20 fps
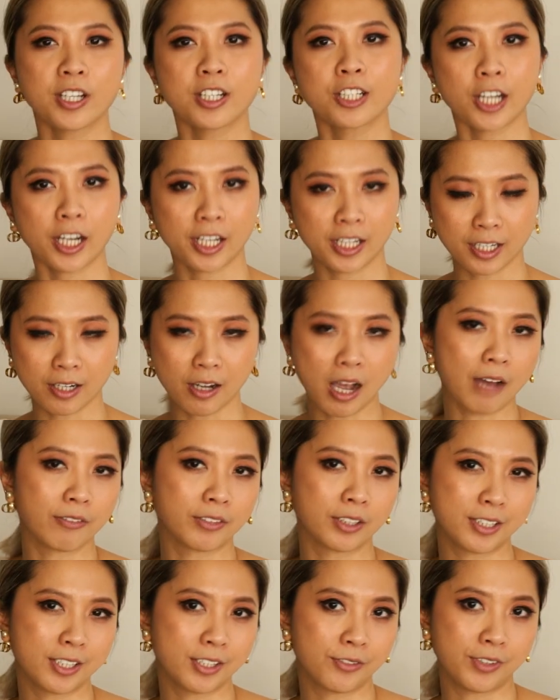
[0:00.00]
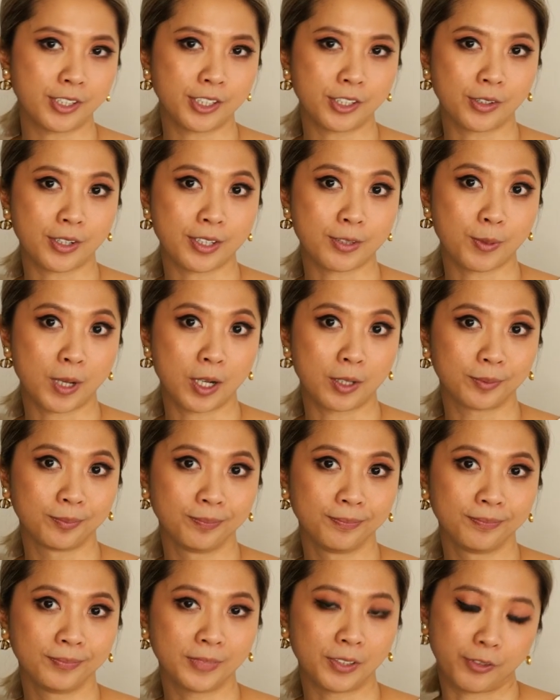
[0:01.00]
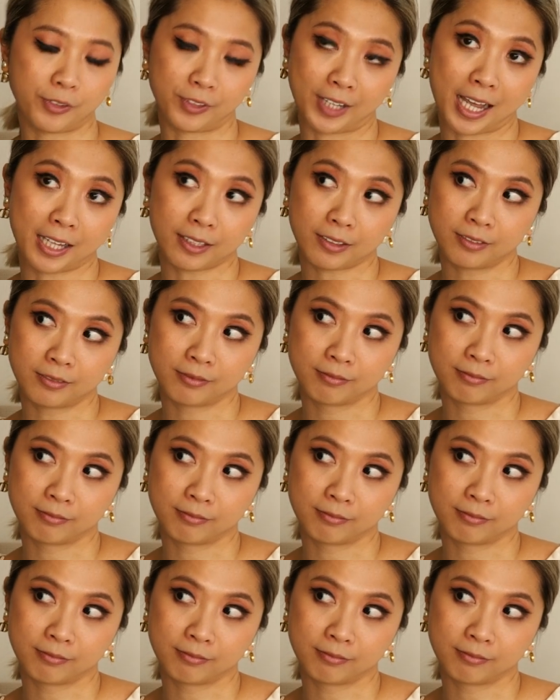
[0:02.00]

can check it out after this video as well, if you like.